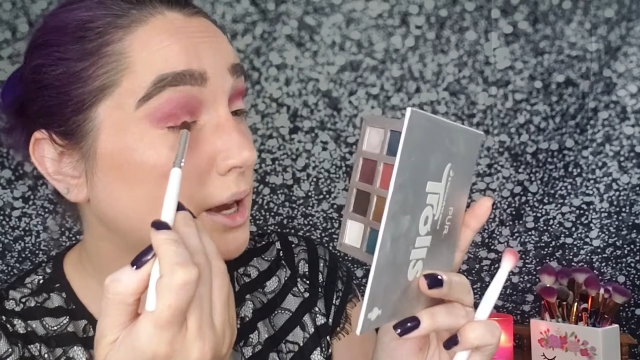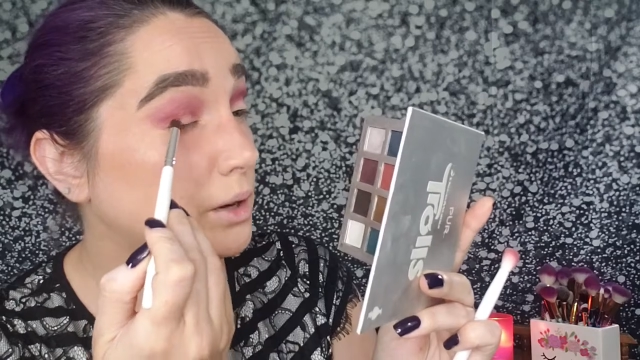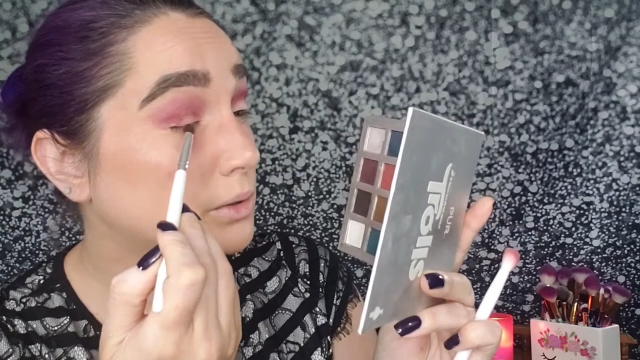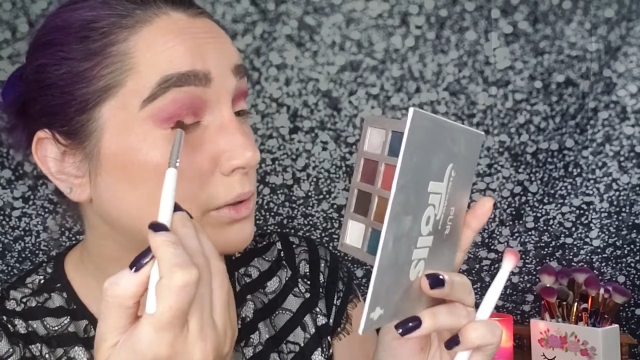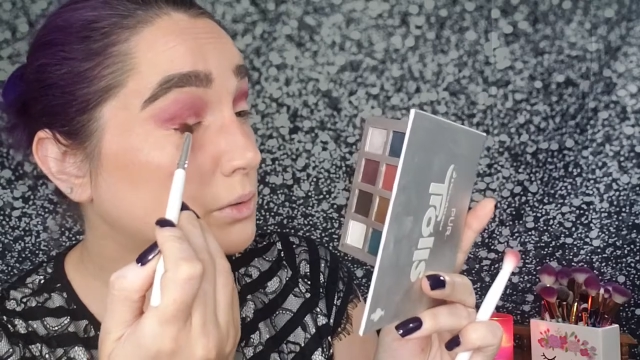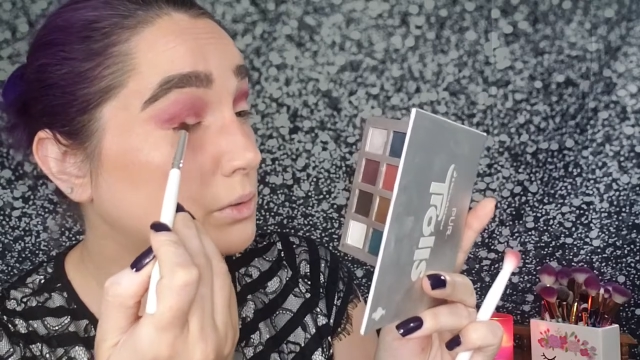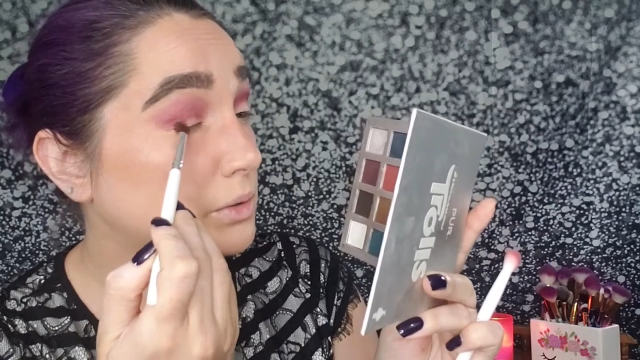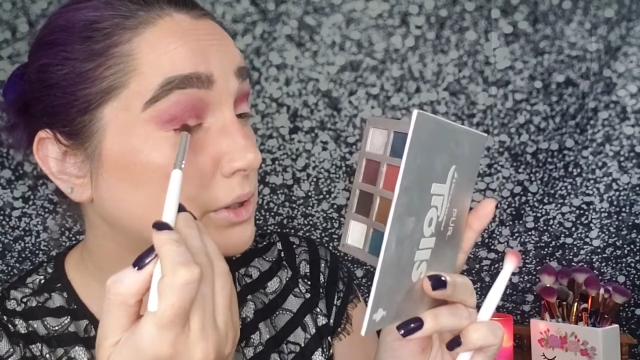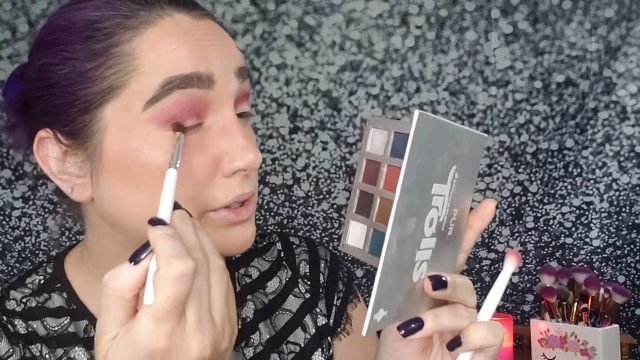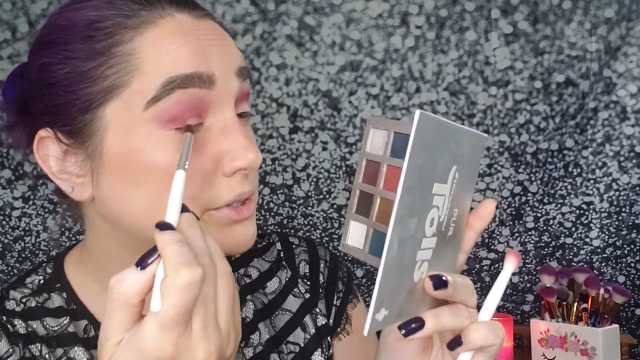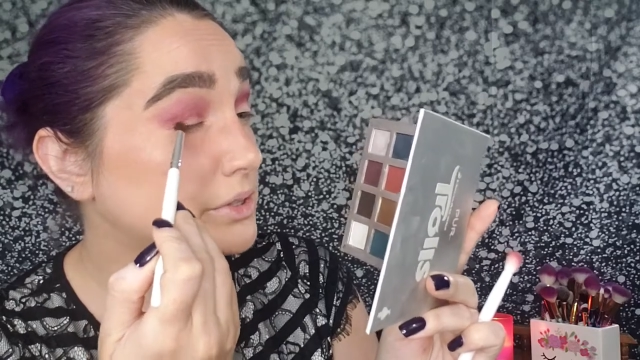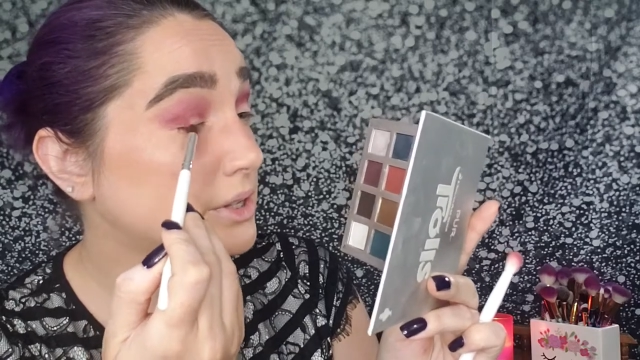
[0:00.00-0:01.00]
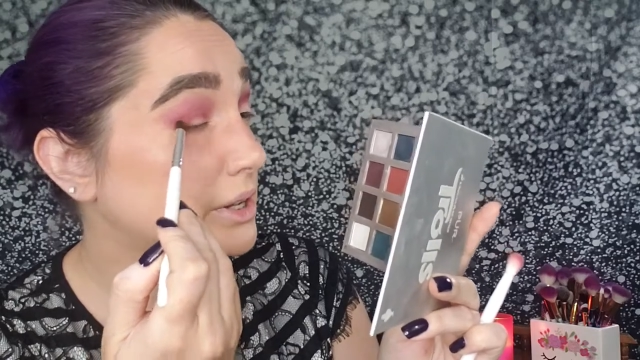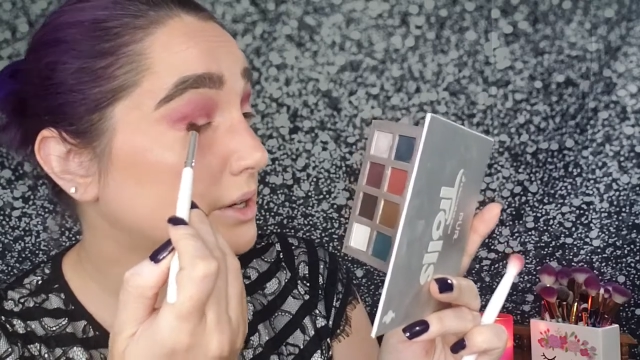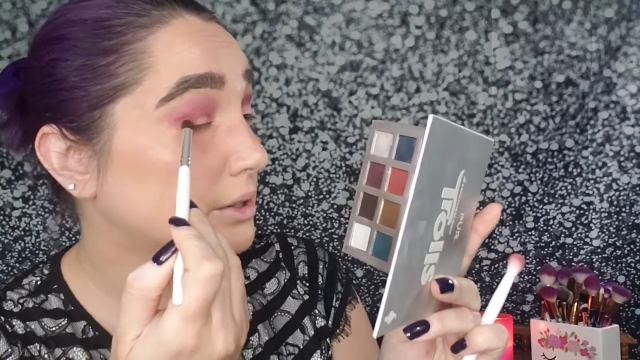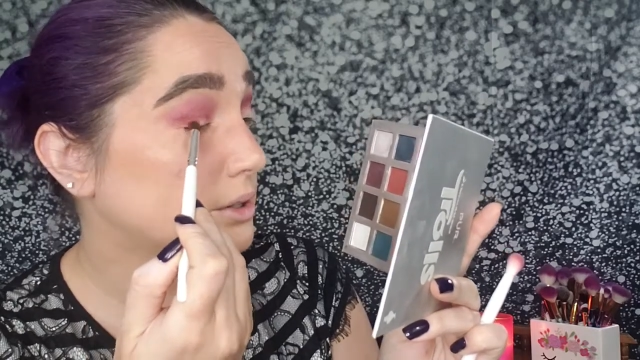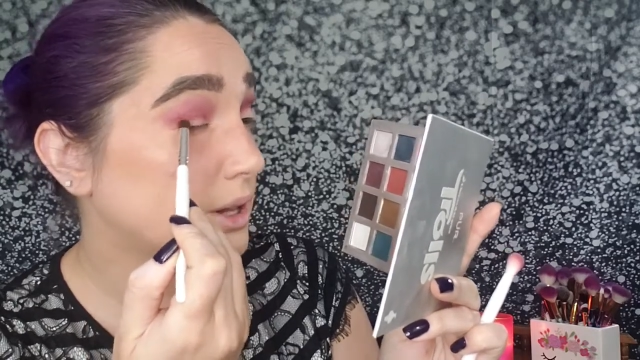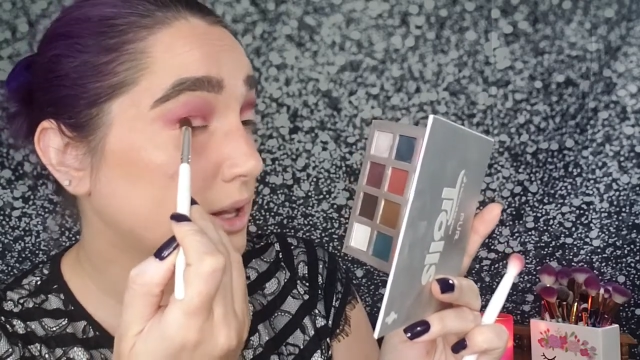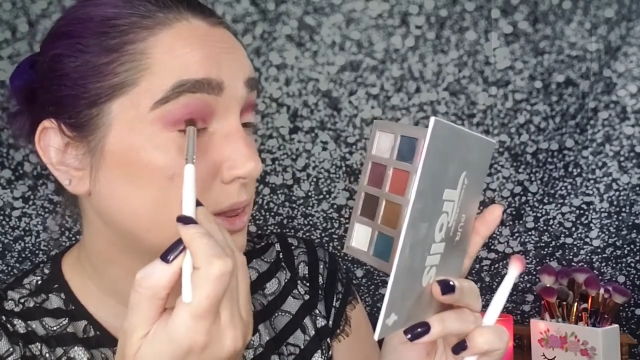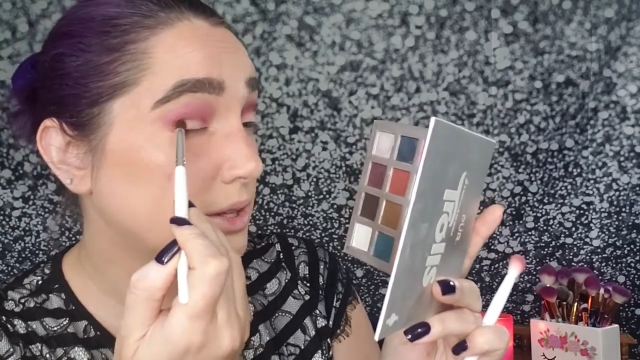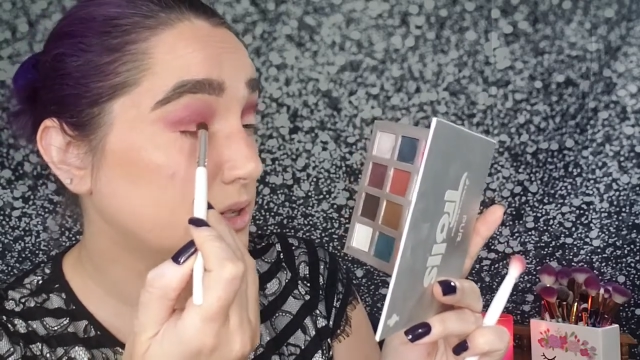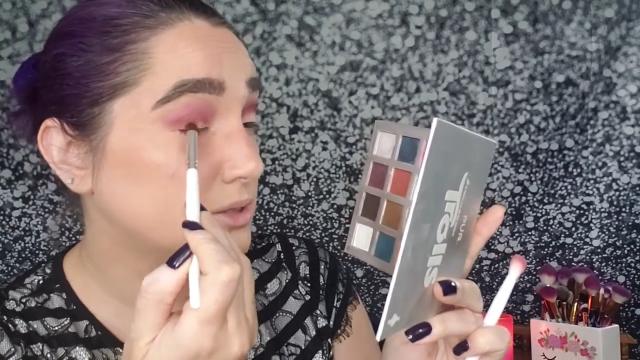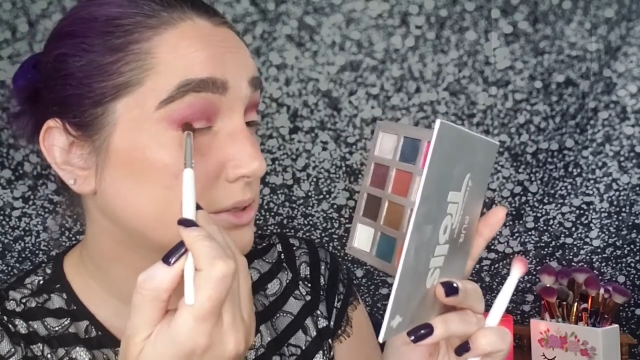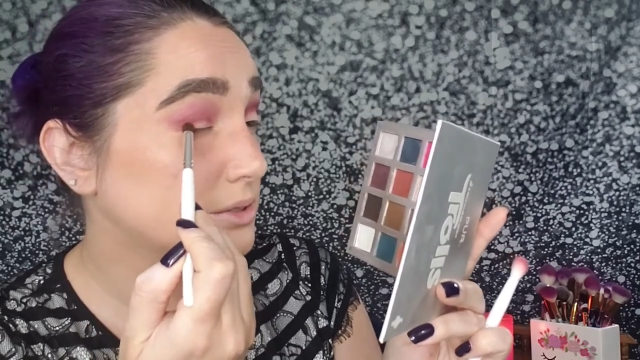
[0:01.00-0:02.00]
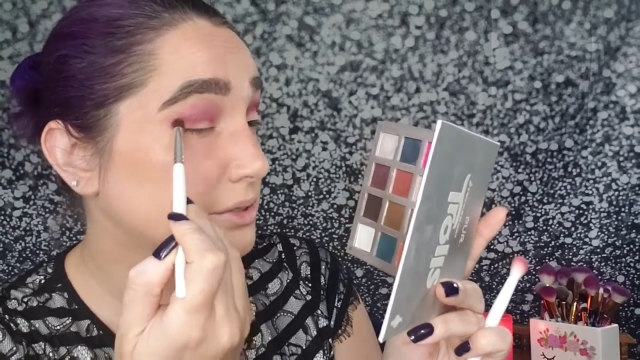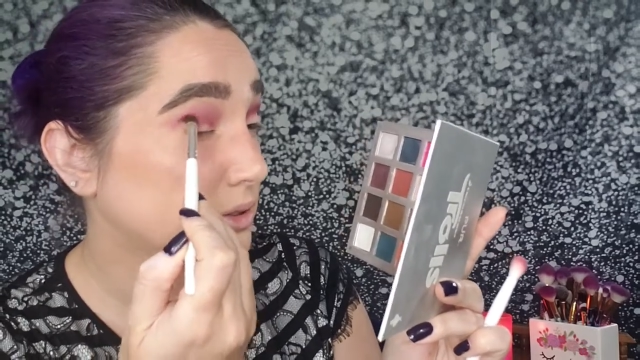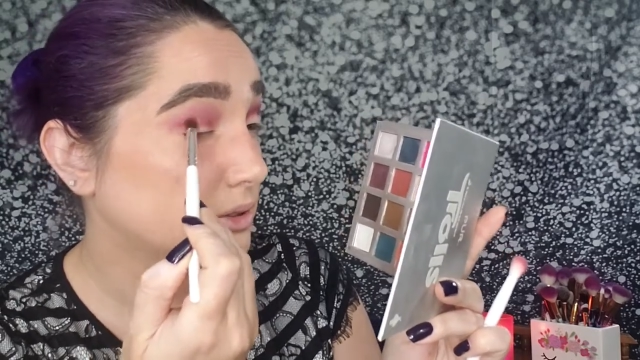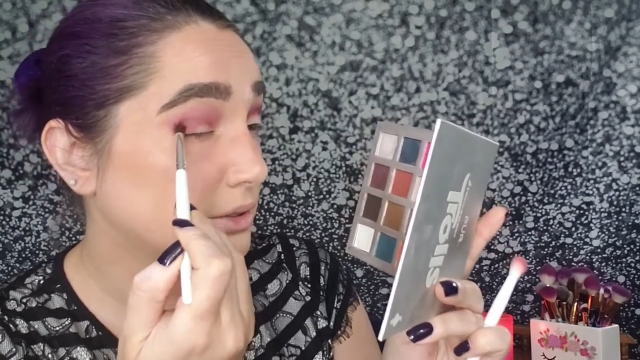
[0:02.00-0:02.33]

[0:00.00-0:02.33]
outer corners here, like this,